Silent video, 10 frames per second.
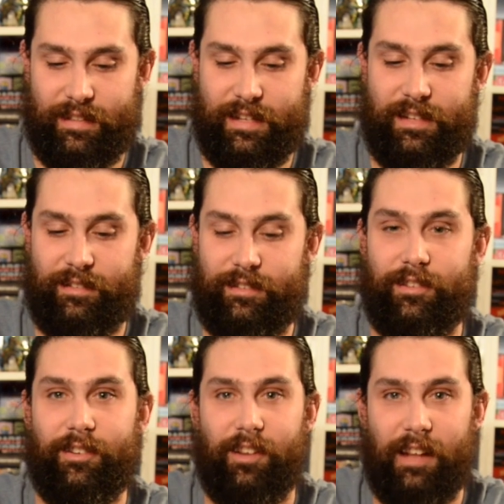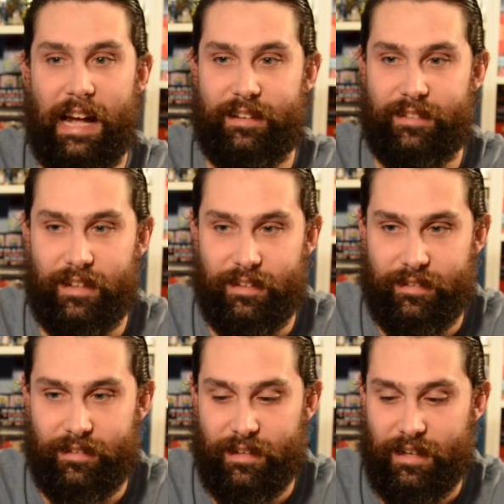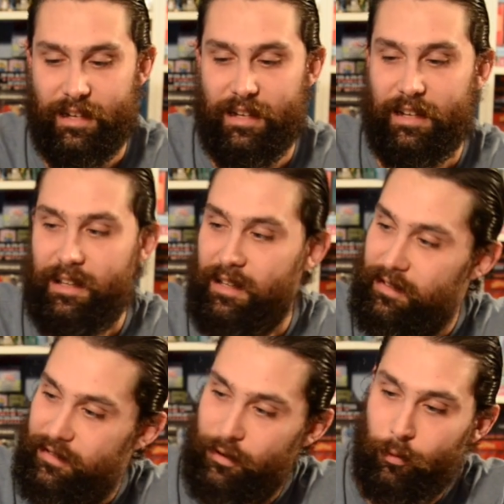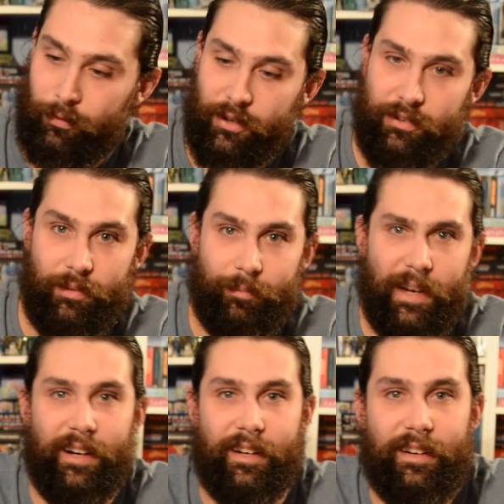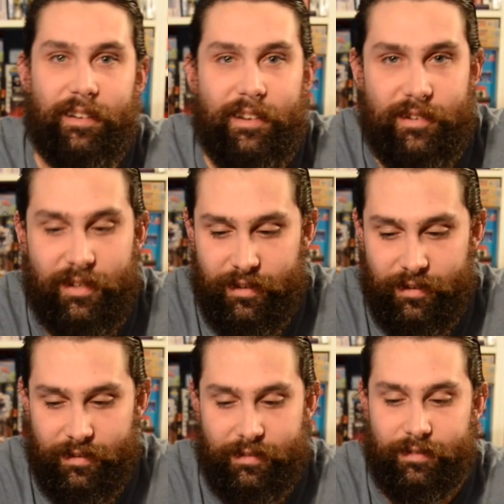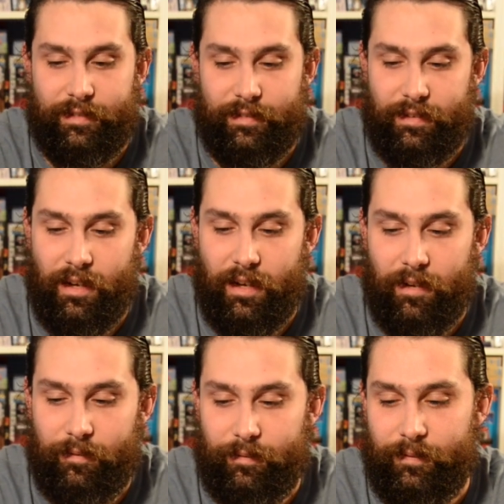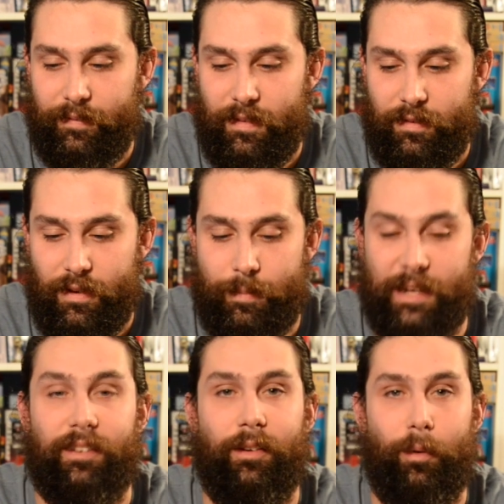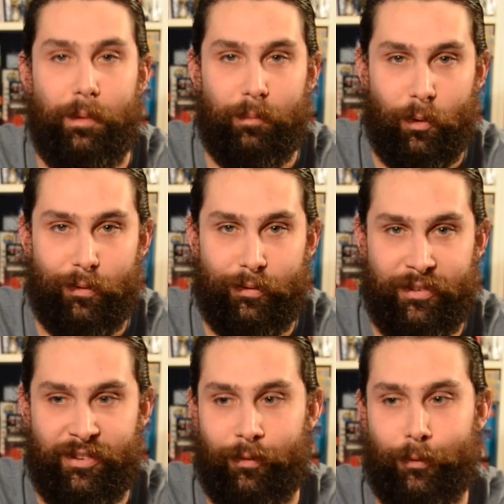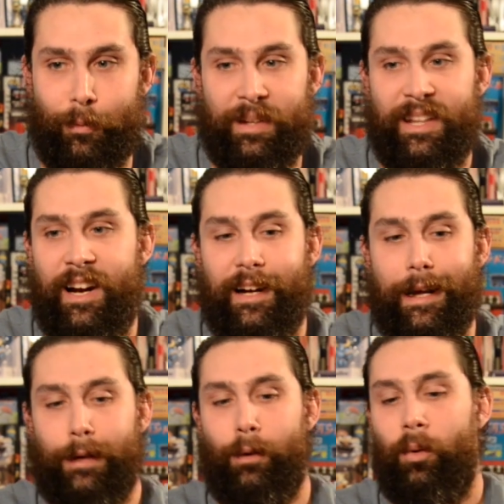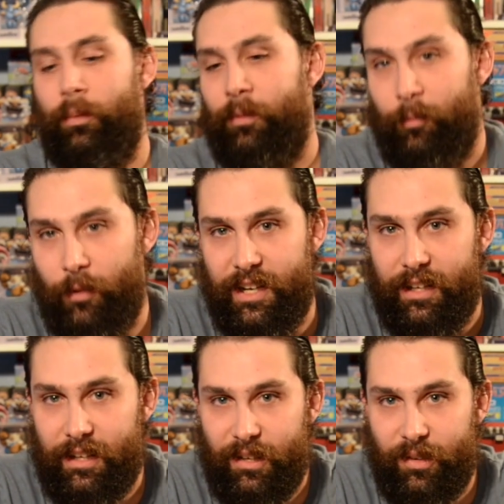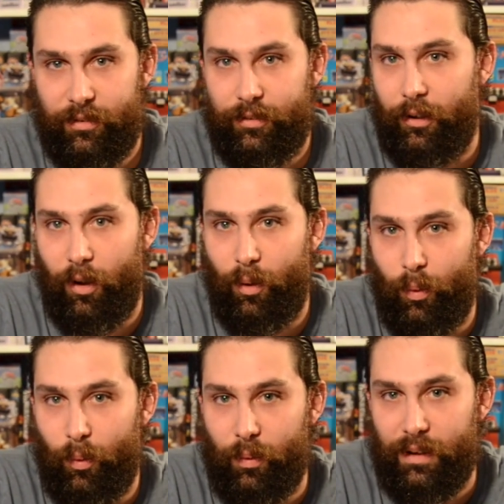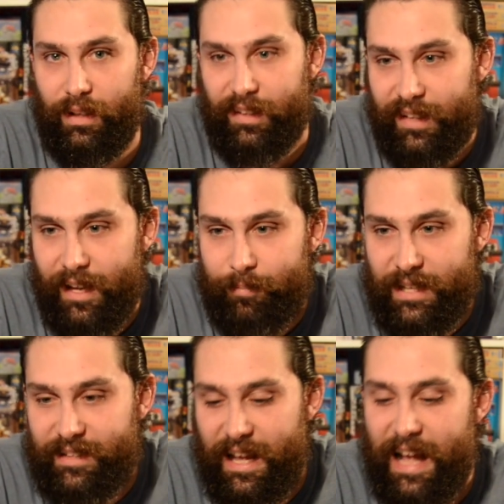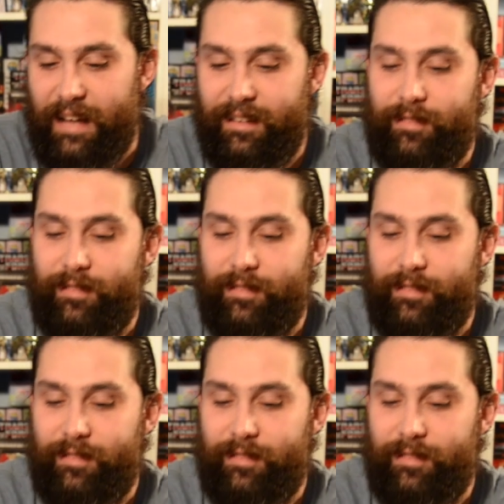these two classics. Silver is in better condition. So I paid a little bit more for silver, but then I got gold for free. So can't beat that.